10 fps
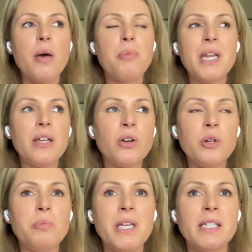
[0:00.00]
But it
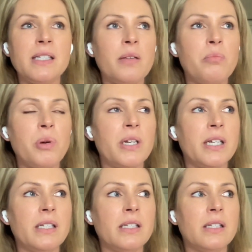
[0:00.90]
could be as simple
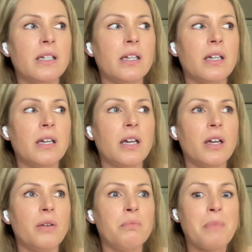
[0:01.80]
as
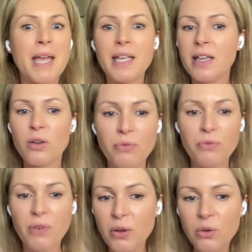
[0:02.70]
making your
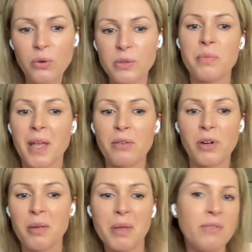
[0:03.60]
phone calls from that
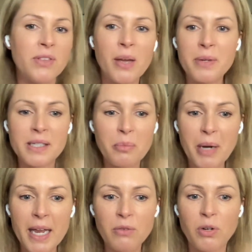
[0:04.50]
room, even though it's the
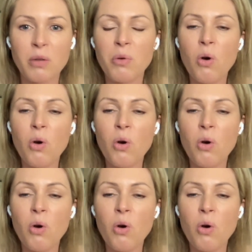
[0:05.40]
playroom.